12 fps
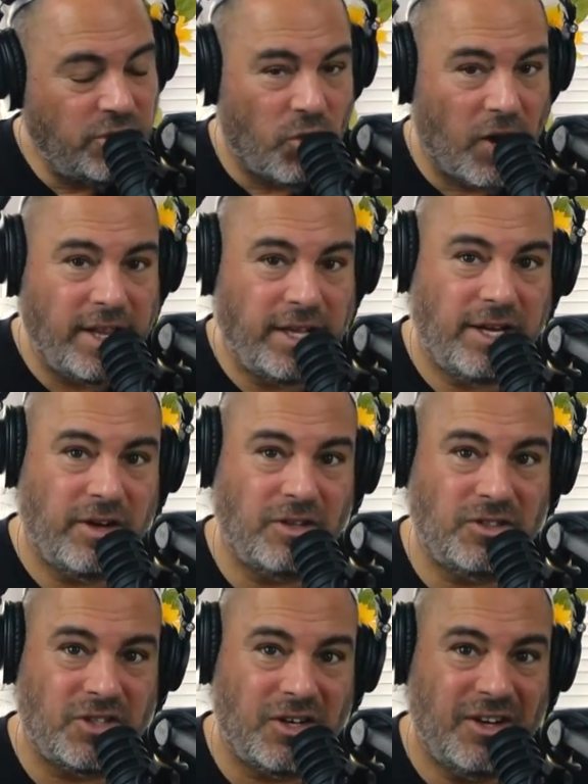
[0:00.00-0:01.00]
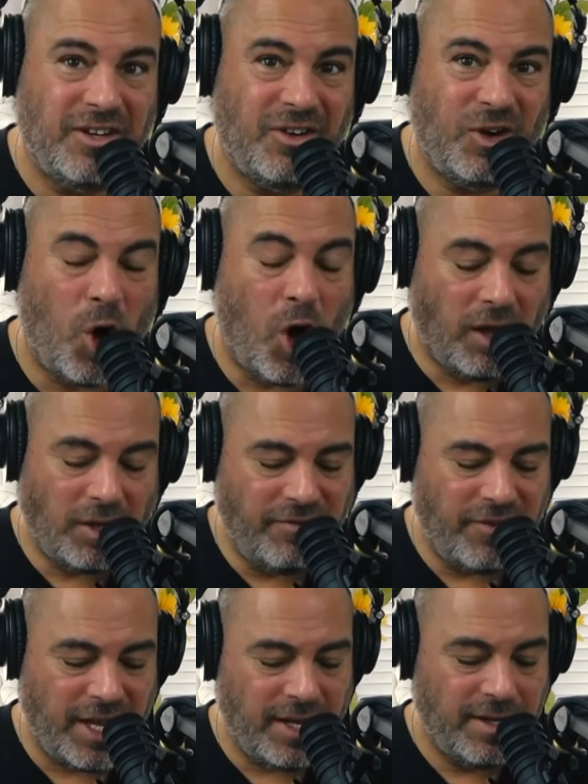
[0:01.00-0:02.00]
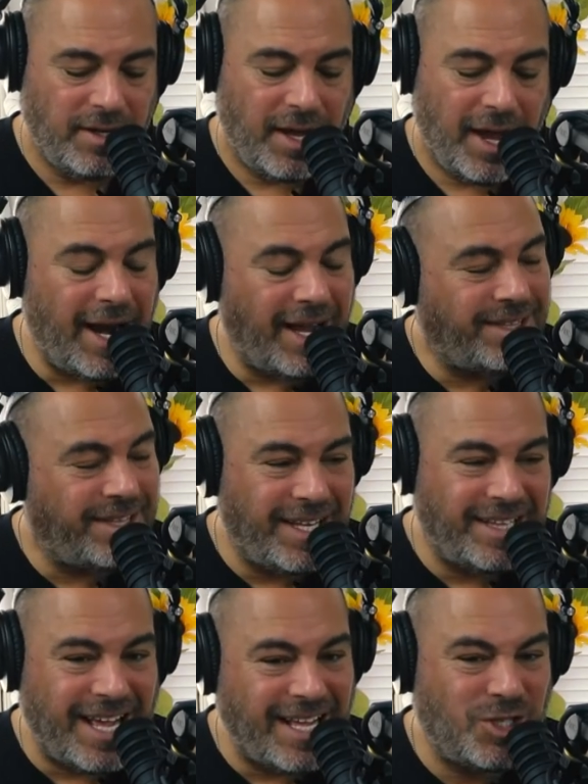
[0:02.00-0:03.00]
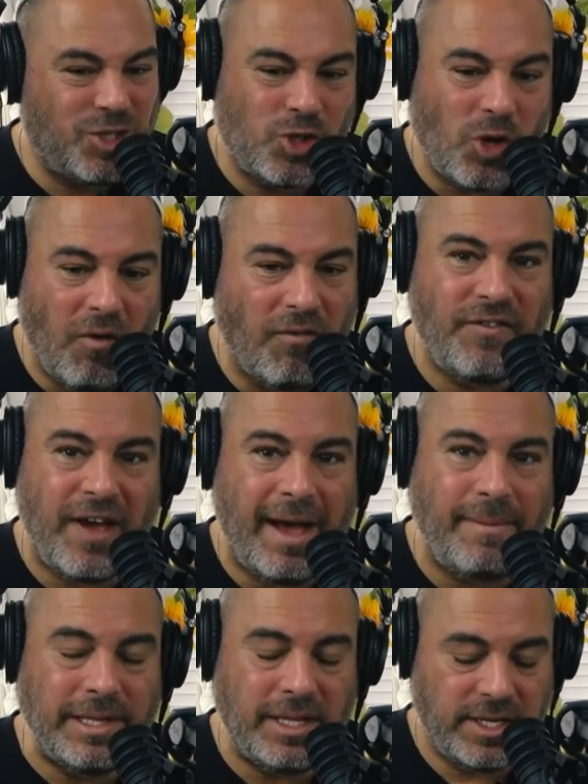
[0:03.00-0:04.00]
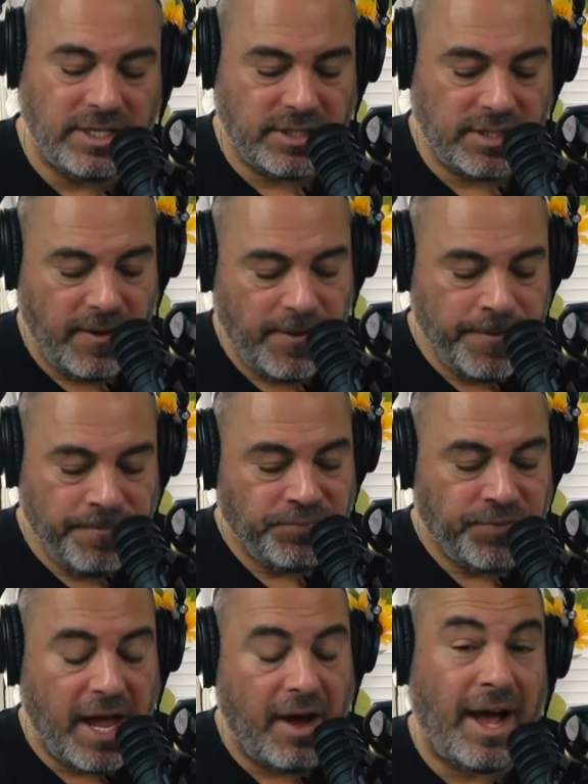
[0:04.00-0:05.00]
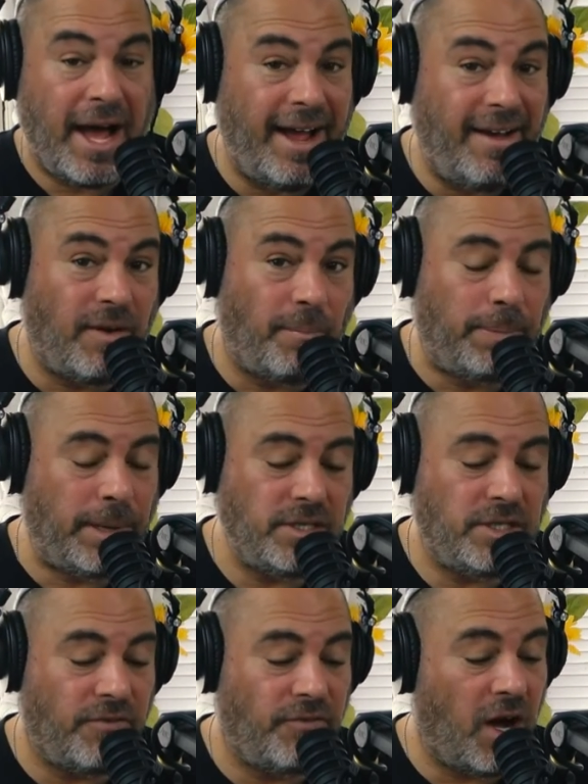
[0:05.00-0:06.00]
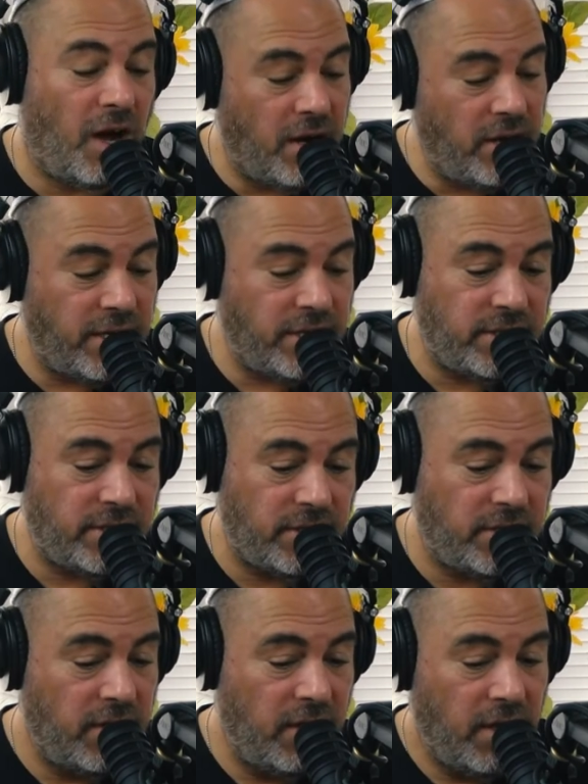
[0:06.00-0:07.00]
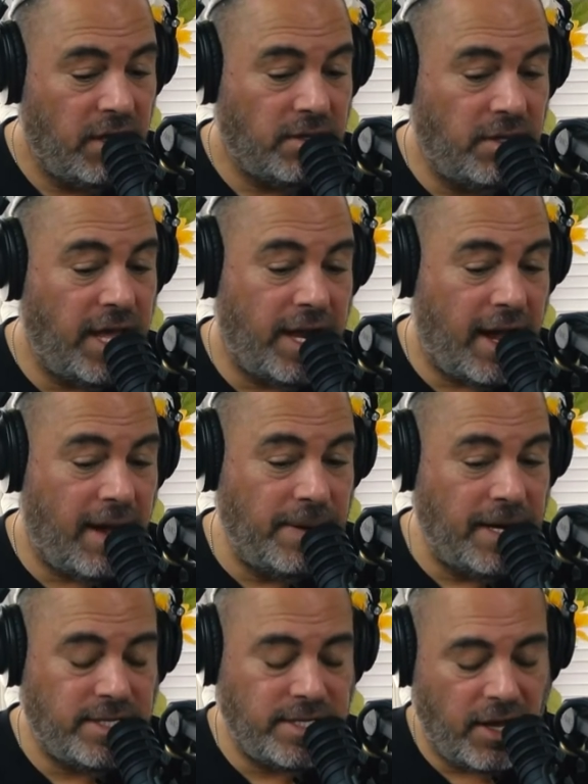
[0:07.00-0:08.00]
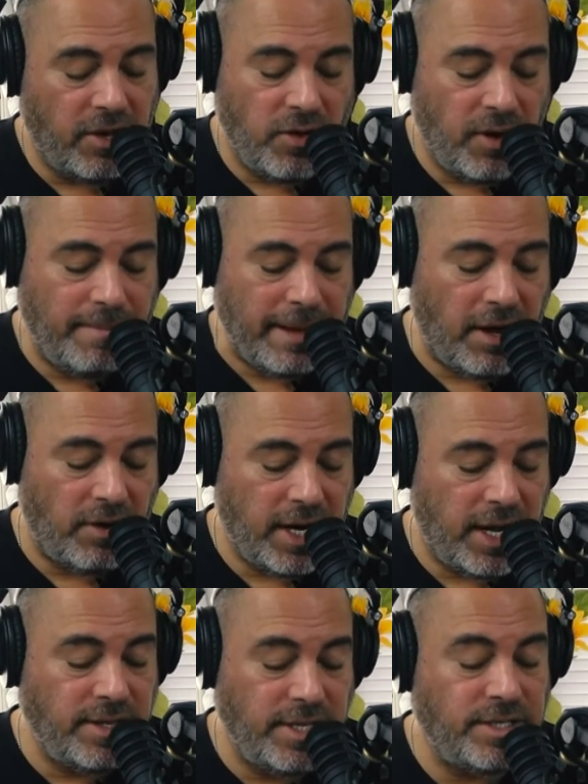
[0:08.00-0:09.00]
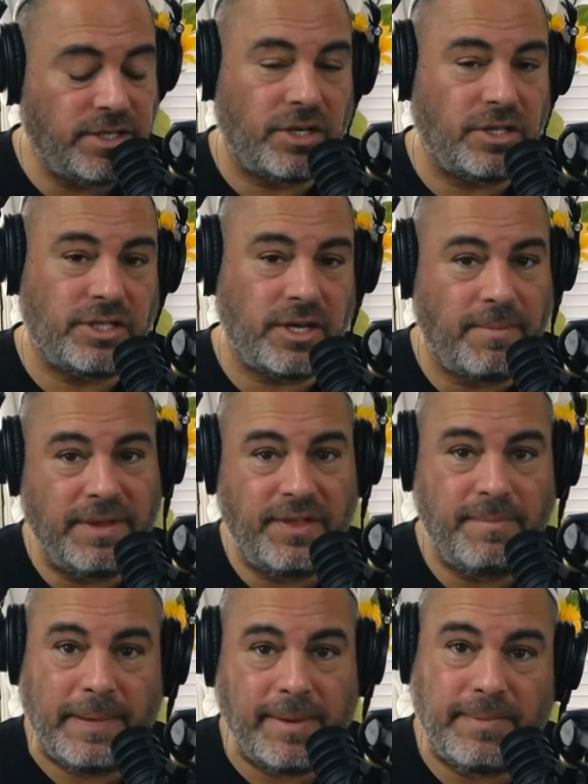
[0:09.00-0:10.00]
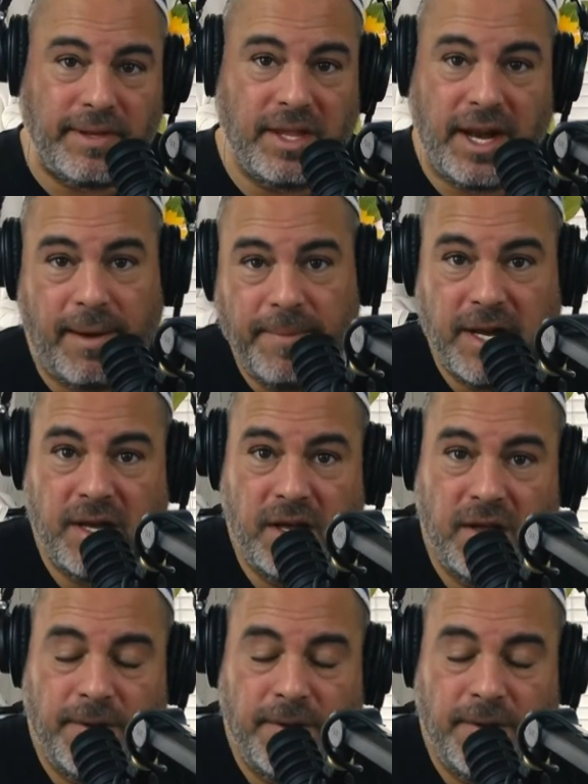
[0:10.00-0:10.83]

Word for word: Israeli culture, all of it. And I think that's so fabulous. Now, I have a bunch of artists that I'm going to tell you about, and these are some of the people that I'm